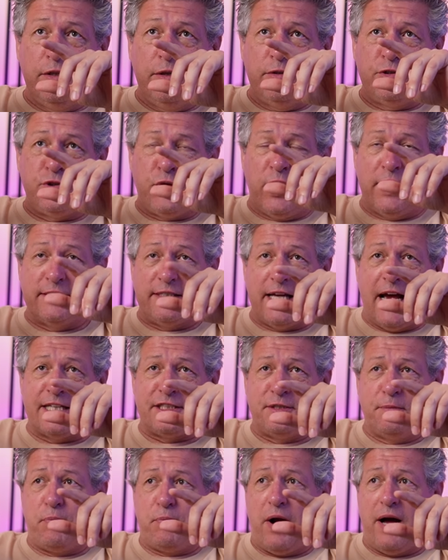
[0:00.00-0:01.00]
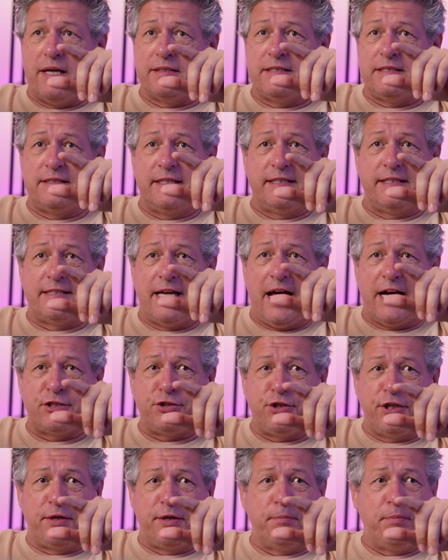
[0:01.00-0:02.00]
transaction processing is
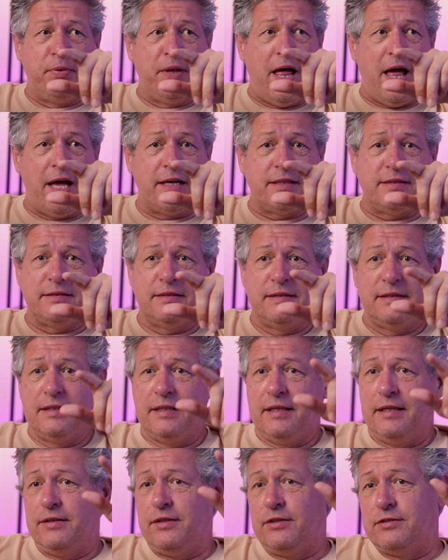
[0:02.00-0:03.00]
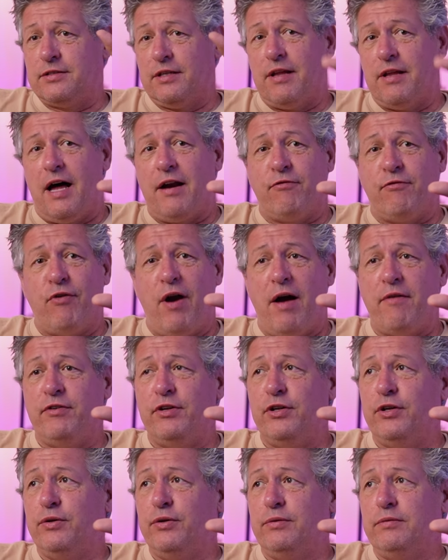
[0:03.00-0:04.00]
actually complex. There's a lot of
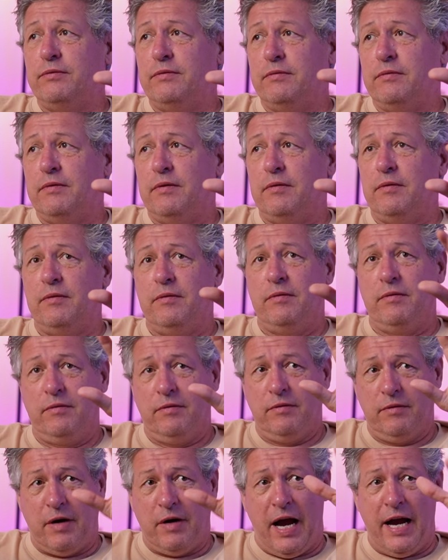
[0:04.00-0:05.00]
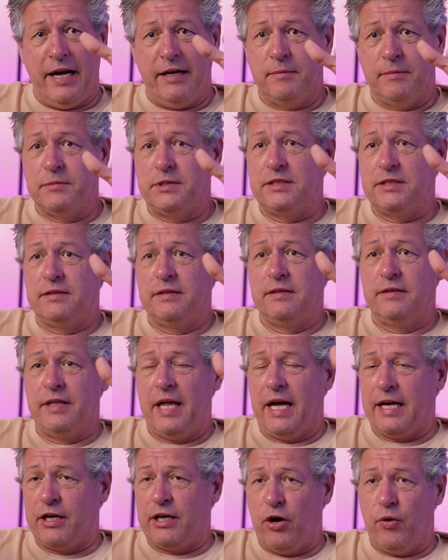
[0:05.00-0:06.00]
revenue items
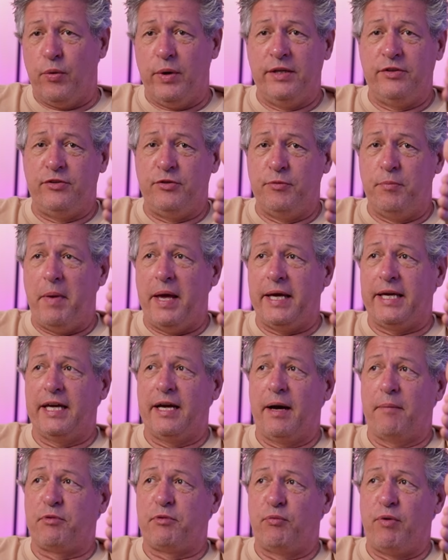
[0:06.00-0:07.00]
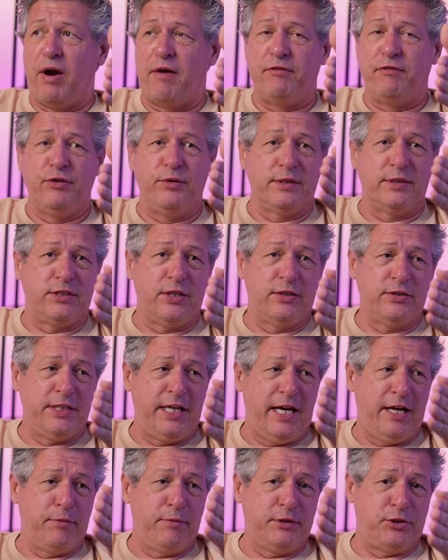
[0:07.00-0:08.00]
that go into making up the revenue
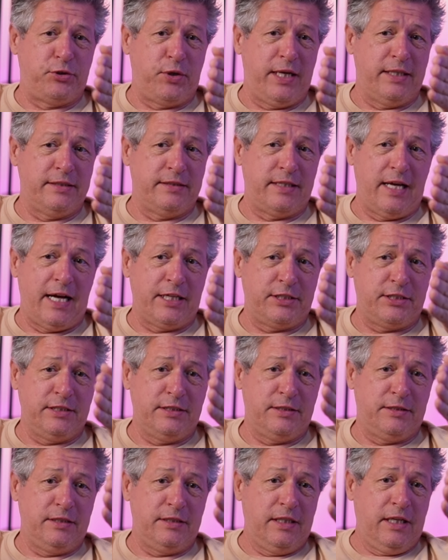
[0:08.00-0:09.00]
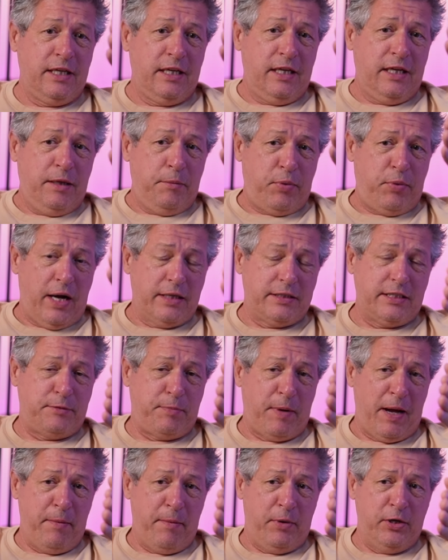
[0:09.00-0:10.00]
associated with transactions processed
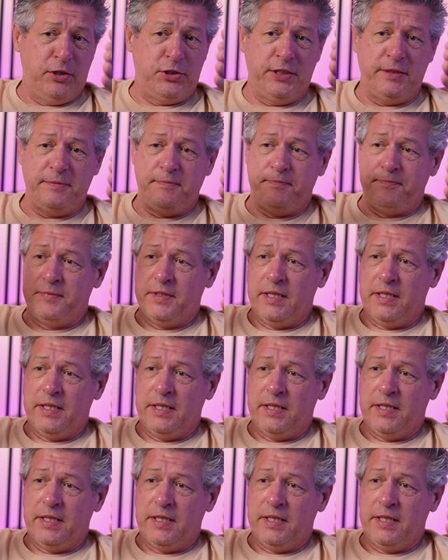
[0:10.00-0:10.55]
by a merchant,